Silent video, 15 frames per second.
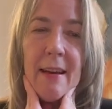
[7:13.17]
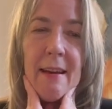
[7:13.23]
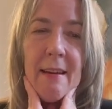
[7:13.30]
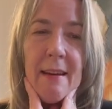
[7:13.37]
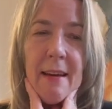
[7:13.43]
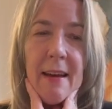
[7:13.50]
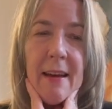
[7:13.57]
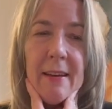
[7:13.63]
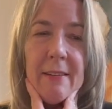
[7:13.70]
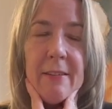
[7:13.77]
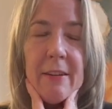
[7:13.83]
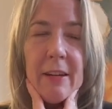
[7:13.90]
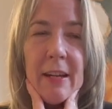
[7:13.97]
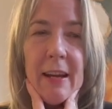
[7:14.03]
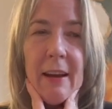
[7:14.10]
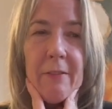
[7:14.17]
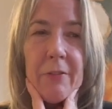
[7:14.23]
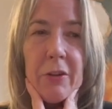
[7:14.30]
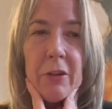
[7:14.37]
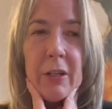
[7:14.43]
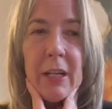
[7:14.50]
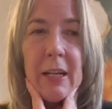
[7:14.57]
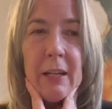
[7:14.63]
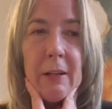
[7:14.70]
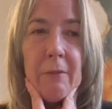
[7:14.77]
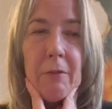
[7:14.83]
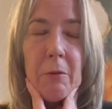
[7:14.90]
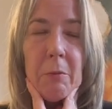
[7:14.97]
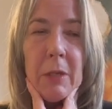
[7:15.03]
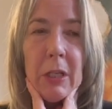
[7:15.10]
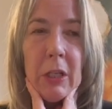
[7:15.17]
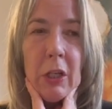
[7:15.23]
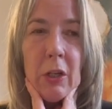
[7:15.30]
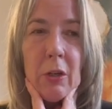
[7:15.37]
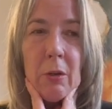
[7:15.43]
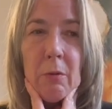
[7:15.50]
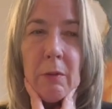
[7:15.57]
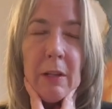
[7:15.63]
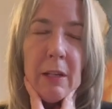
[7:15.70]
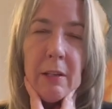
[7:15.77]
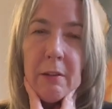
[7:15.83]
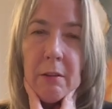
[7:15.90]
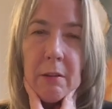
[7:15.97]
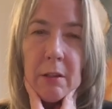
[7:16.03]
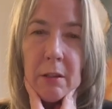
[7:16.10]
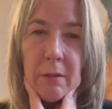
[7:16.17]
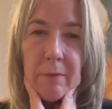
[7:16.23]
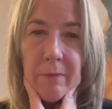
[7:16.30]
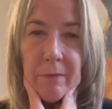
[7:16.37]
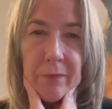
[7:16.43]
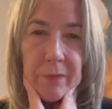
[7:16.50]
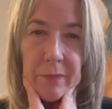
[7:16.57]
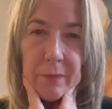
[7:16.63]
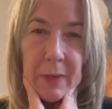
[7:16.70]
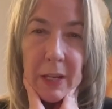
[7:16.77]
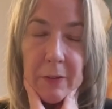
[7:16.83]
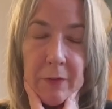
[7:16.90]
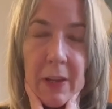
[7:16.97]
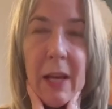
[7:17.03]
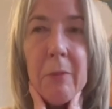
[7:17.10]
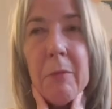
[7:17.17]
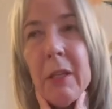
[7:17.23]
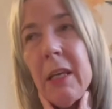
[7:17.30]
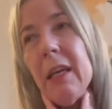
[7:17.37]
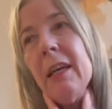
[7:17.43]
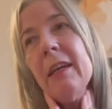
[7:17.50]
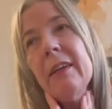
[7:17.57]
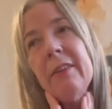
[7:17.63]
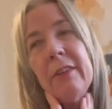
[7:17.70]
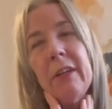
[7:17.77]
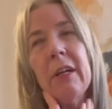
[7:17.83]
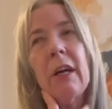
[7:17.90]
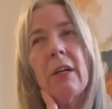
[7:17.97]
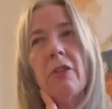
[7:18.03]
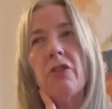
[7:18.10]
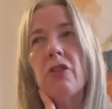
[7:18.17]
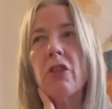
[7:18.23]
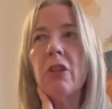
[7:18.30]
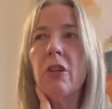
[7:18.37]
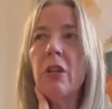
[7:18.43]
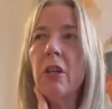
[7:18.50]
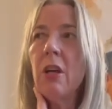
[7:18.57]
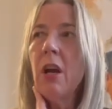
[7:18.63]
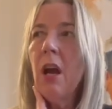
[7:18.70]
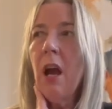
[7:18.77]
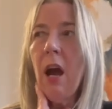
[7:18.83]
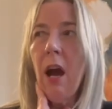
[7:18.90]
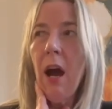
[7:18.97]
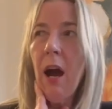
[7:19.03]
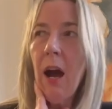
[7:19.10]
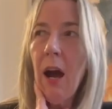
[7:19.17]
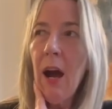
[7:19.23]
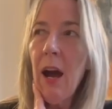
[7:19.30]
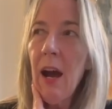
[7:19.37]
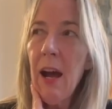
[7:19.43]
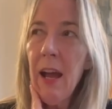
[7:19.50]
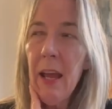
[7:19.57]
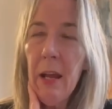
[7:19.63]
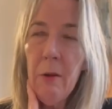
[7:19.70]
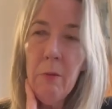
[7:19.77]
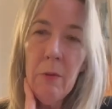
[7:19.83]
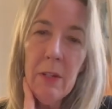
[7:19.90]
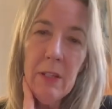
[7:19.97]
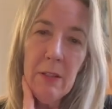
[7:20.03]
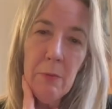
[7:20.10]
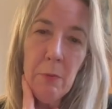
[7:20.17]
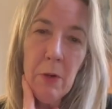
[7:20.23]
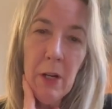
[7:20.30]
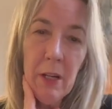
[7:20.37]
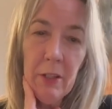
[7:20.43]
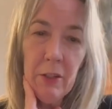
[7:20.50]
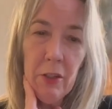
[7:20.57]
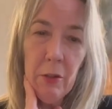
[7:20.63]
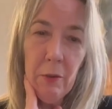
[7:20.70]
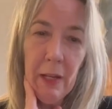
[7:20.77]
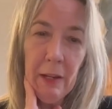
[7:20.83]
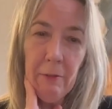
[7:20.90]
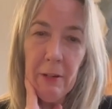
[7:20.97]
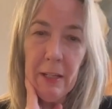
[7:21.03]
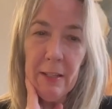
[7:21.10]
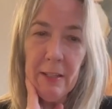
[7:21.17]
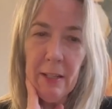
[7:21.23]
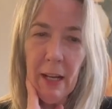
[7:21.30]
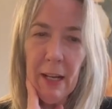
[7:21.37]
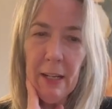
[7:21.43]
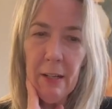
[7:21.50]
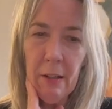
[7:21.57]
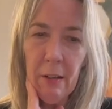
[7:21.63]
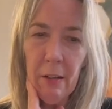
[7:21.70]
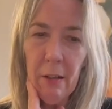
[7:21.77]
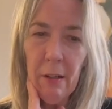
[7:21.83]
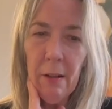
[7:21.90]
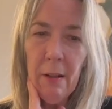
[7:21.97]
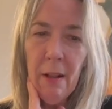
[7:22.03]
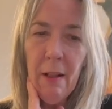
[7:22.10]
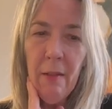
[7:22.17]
And after getting familiar with the, my family and the culture, I was brought to a recital